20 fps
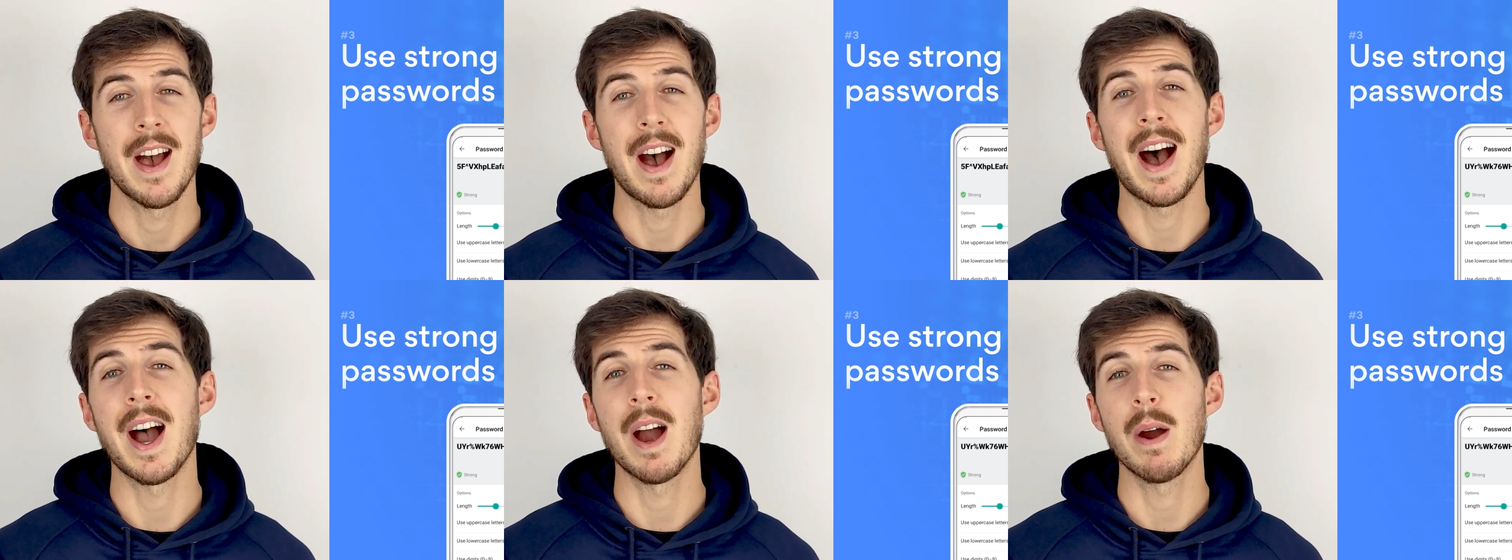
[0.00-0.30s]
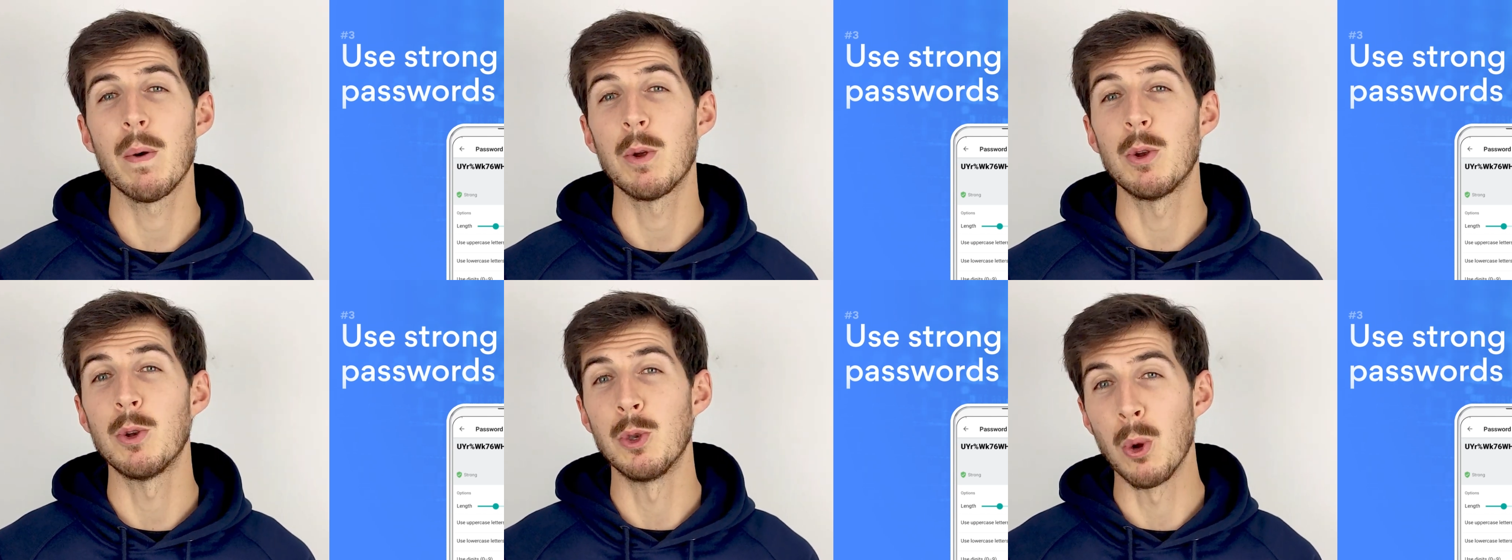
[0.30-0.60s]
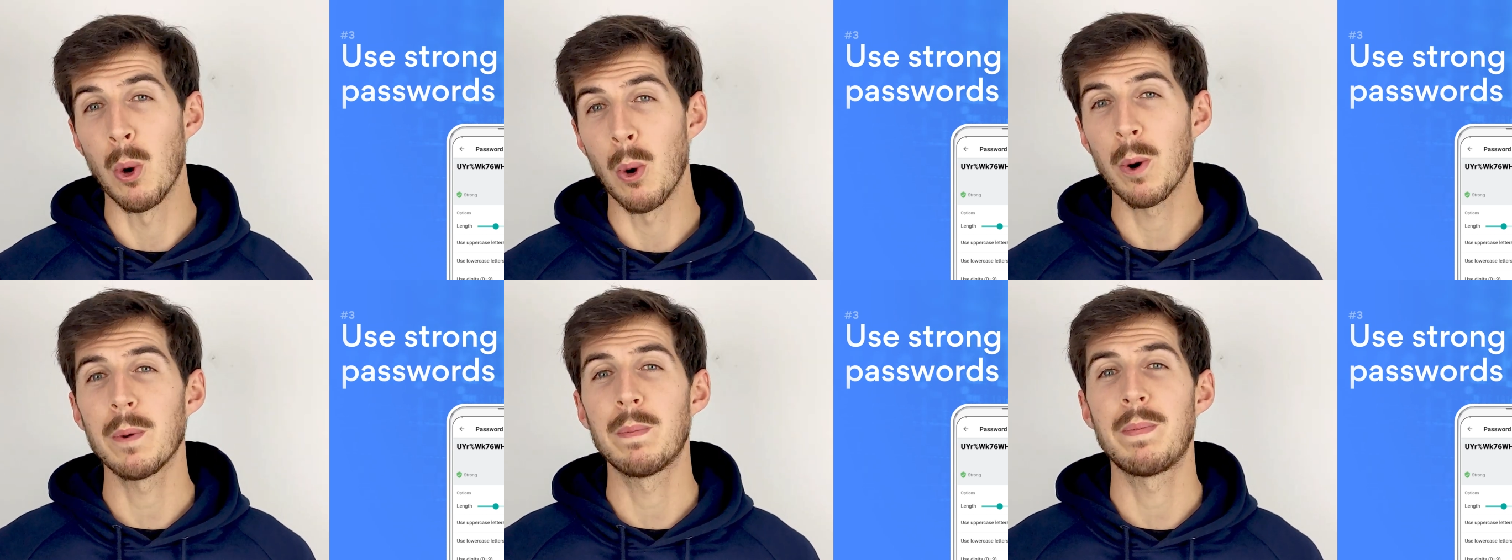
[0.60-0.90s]
our
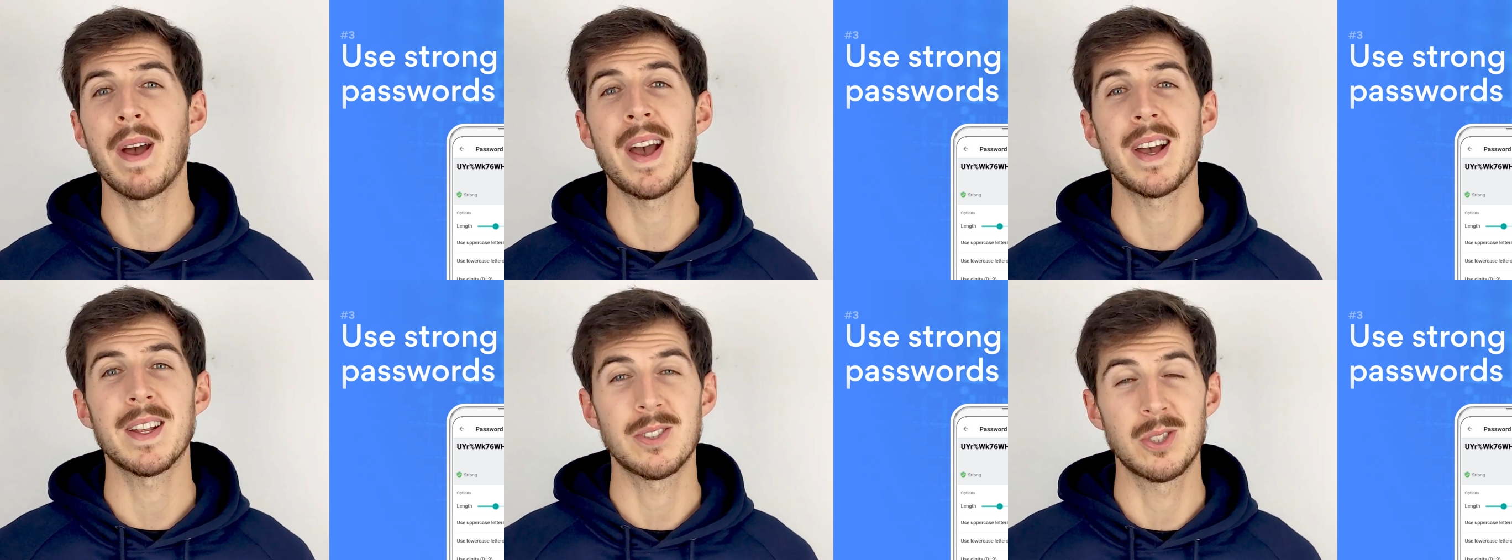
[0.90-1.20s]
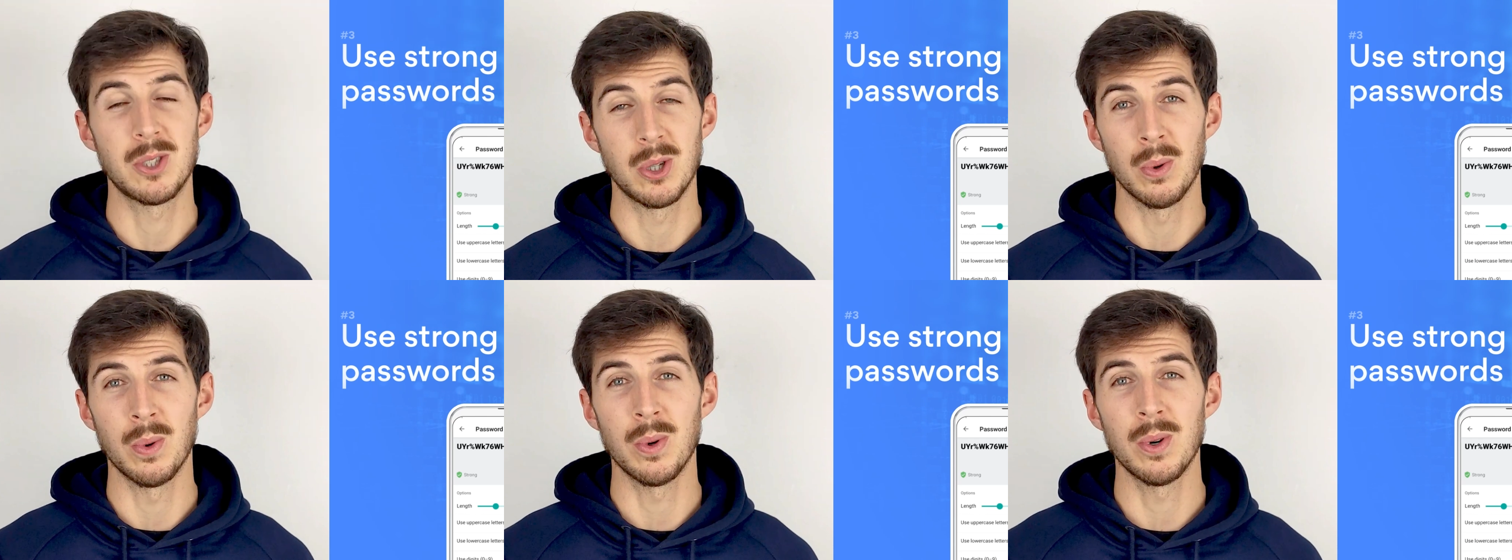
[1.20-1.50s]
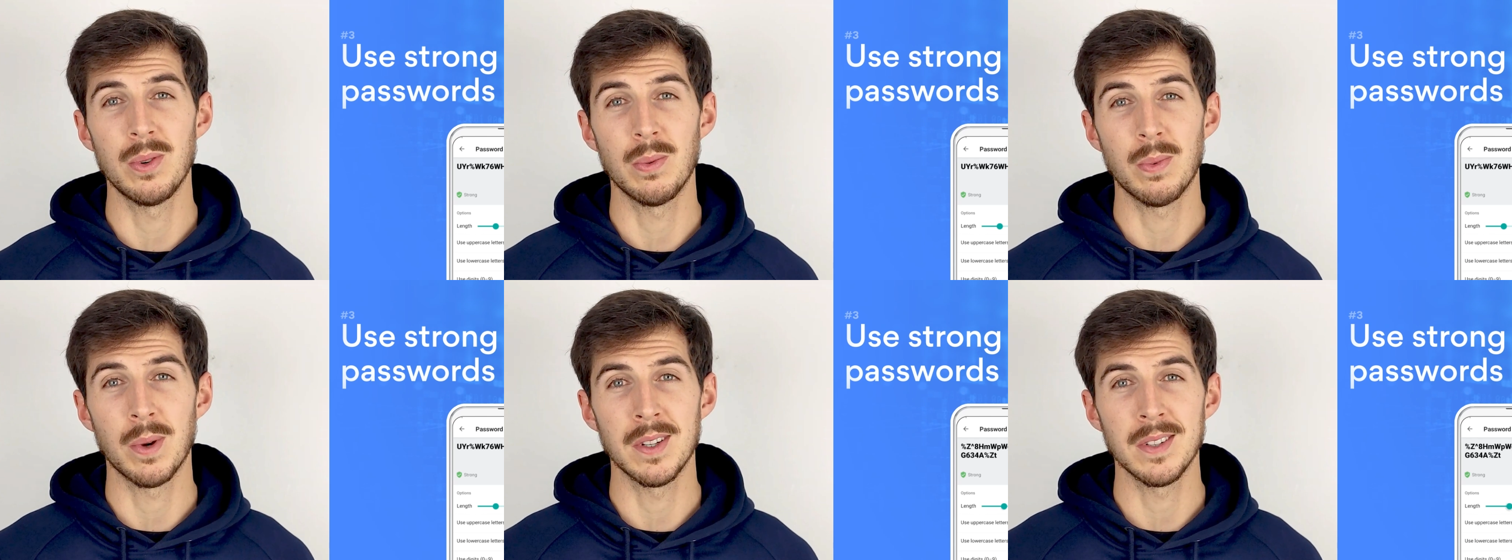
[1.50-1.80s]
NordPass
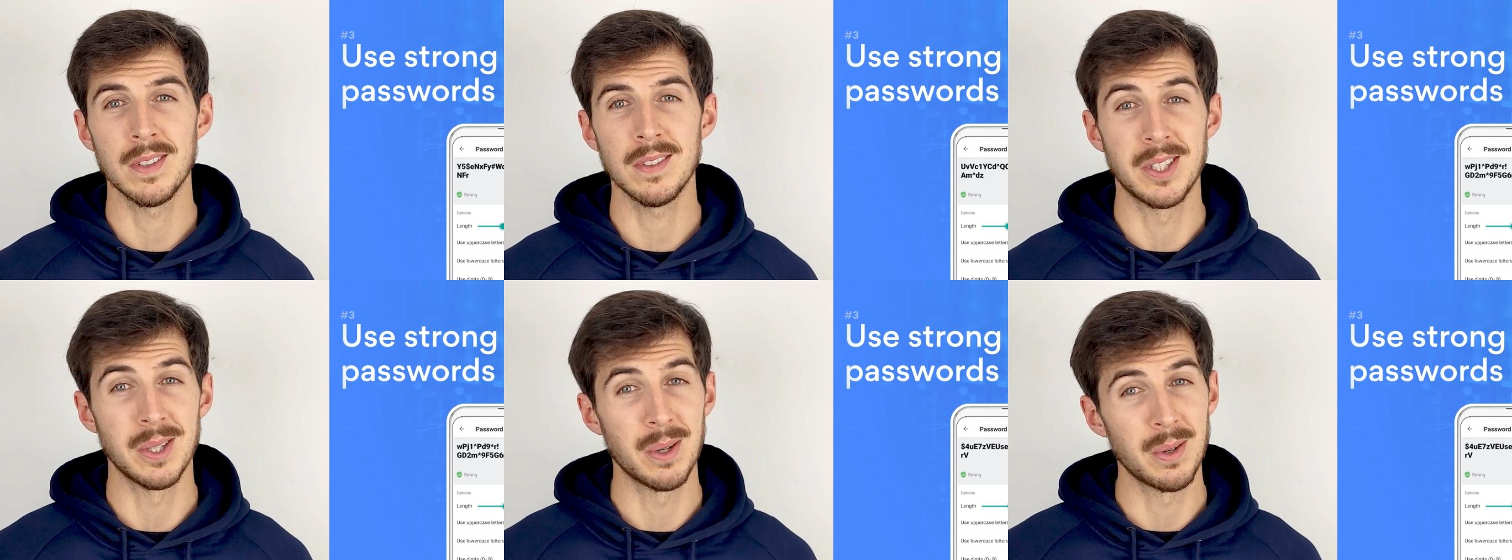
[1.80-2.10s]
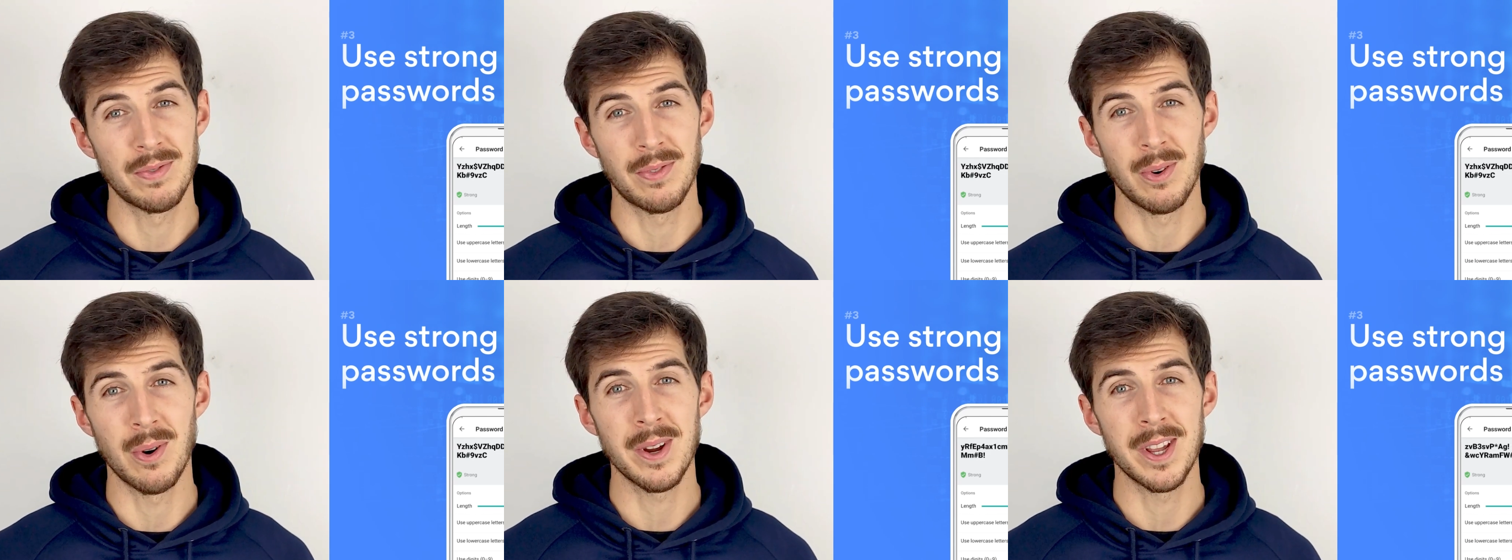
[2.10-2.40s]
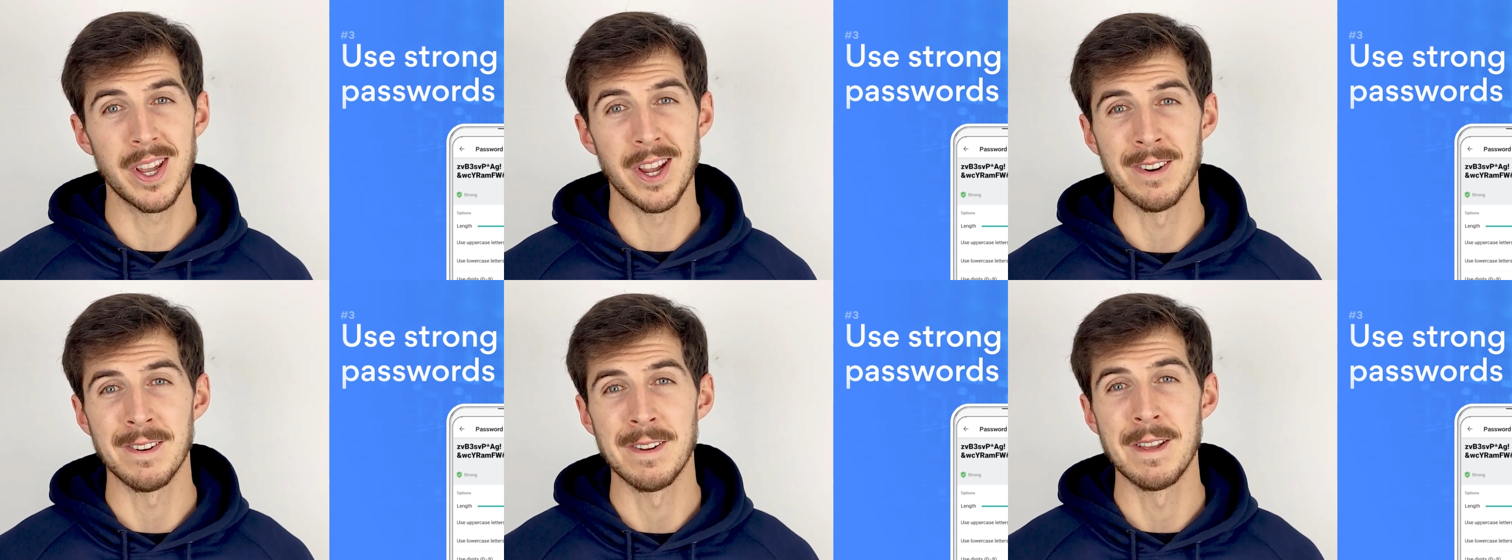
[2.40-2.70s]
tool will do it for
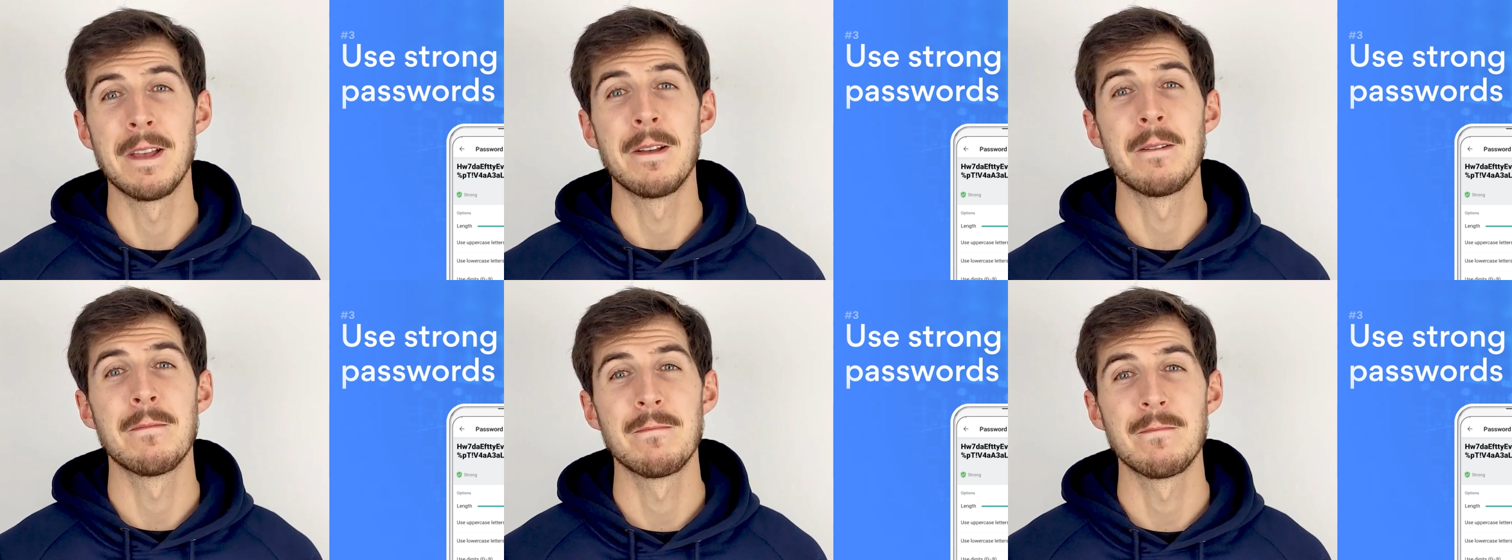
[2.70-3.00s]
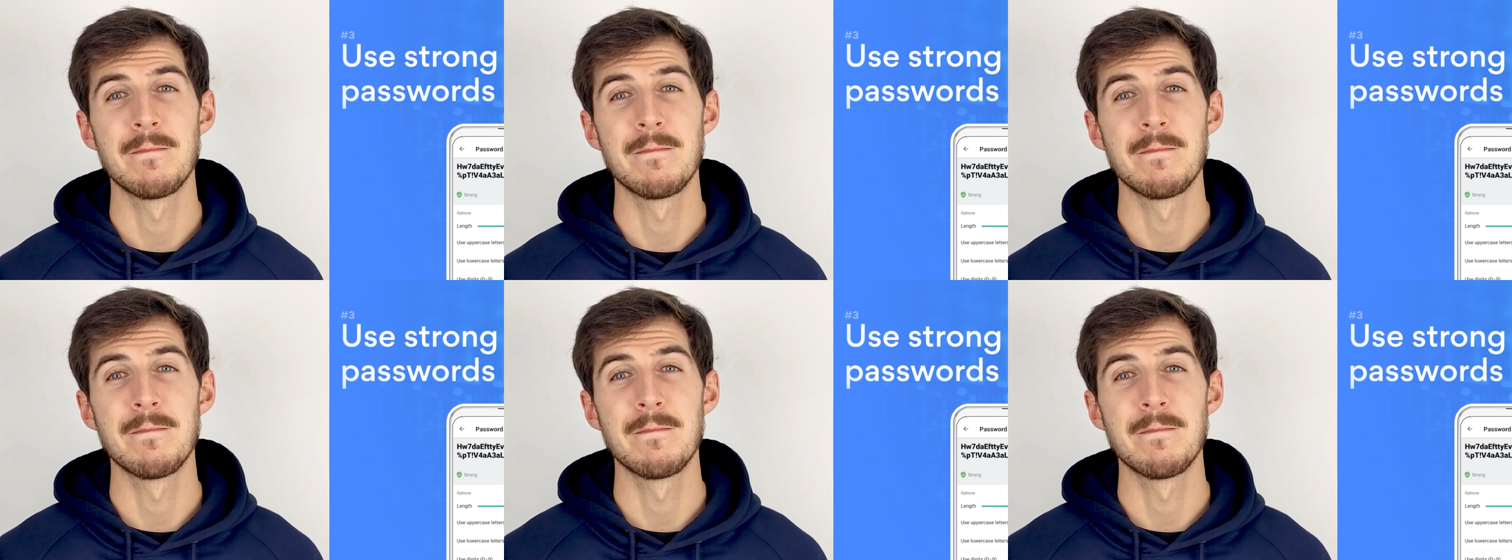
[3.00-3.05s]
you.